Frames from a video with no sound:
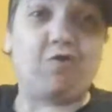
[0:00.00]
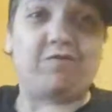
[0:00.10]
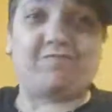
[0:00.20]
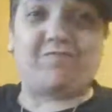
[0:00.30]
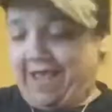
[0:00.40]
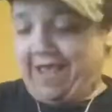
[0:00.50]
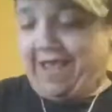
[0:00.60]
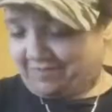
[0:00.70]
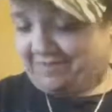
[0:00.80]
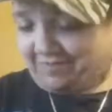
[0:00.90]
okay,
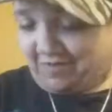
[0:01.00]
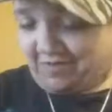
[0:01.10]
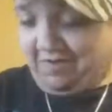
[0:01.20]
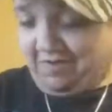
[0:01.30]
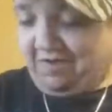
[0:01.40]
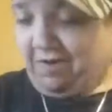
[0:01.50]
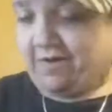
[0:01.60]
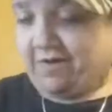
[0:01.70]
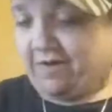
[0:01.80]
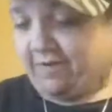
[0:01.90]
so
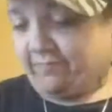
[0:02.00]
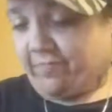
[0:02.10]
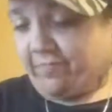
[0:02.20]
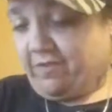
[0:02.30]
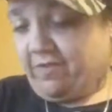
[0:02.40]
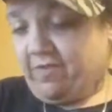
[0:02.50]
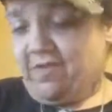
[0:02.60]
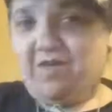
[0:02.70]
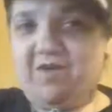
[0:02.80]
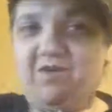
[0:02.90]
um
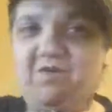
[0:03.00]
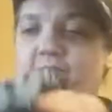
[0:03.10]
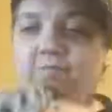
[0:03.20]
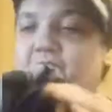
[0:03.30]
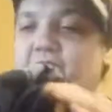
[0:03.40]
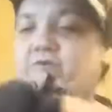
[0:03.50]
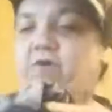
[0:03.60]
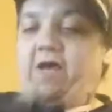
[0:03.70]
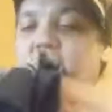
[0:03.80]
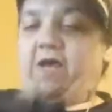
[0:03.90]
but yeah, and had
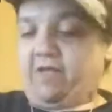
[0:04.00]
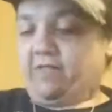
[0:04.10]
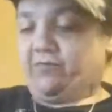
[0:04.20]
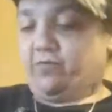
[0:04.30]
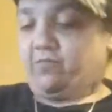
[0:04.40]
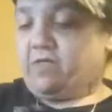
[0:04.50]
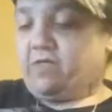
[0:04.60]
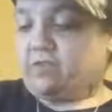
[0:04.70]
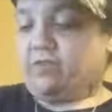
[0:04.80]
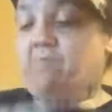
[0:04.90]
that little piece on the
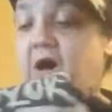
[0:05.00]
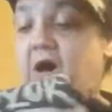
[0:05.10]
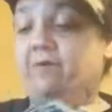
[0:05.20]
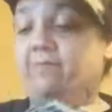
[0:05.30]
bottom.